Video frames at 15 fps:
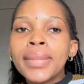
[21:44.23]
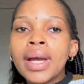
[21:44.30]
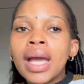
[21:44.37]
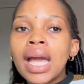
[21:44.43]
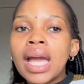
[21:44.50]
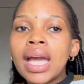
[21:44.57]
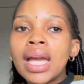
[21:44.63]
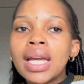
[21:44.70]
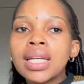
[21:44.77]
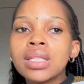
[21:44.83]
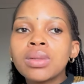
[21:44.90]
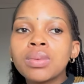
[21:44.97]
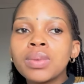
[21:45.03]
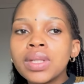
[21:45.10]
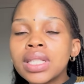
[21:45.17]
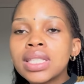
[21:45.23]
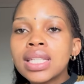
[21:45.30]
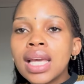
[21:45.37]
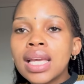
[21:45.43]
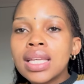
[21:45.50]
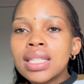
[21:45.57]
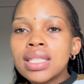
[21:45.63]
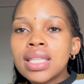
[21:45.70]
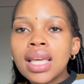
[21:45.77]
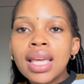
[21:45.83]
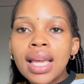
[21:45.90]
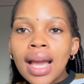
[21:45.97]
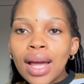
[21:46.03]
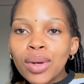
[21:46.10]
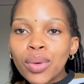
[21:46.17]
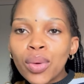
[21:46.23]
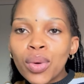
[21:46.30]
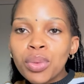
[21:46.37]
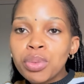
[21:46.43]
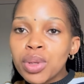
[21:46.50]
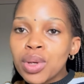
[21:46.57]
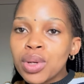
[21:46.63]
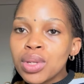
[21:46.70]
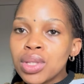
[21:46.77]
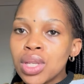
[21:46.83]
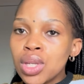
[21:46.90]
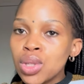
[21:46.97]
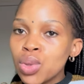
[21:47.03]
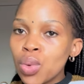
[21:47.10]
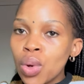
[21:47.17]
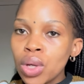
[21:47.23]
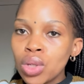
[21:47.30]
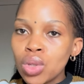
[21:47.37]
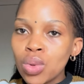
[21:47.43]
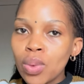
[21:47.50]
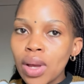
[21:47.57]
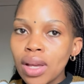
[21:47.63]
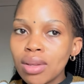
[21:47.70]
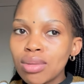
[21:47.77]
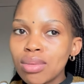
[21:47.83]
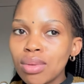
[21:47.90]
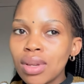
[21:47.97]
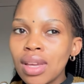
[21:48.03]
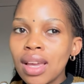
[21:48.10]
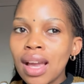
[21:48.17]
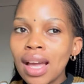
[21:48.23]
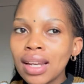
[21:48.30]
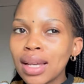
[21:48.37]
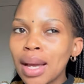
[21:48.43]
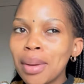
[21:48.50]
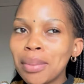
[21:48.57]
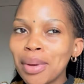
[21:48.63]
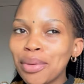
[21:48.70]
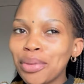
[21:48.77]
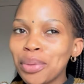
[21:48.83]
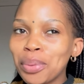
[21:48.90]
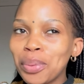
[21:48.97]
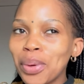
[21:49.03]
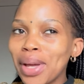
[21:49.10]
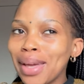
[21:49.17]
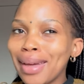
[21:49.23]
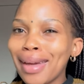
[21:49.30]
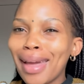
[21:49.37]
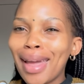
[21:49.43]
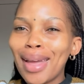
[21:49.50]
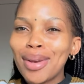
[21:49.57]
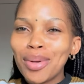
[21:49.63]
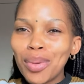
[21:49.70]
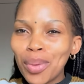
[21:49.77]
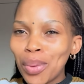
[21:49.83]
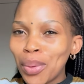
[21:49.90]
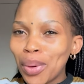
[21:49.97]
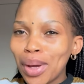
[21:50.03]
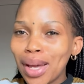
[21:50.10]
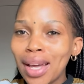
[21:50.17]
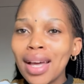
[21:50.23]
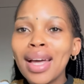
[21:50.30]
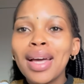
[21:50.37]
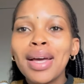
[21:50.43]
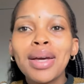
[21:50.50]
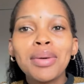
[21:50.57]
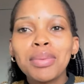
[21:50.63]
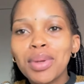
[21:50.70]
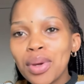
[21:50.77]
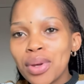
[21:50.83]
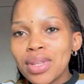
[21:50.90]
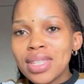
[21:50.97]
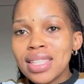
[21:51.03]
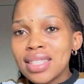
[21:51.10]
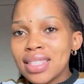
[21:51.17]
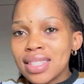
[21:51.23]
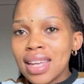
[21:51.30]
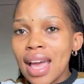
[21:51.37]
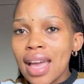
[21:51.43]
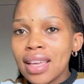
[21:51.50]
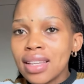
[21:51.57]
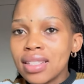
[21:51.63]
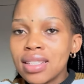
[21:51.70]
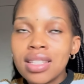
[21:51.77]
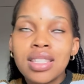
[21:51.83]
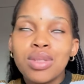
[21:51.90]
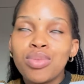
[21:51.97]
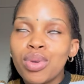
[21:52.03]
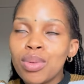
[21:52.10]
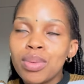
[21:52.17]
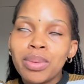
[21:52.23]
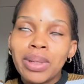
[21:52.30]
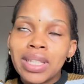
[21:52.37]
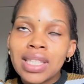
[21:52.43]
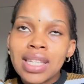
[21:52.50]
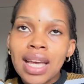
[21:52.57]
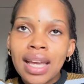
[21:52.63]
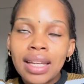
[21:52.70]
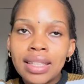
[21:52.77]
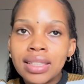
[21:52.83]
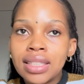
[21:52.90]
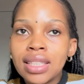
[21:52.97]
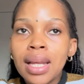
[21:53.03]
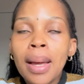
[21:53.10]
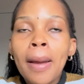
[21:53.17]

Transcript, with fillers: and weekdays he can't cook because he's going to work so he can't come back from work and cook because he's tired he's probably tired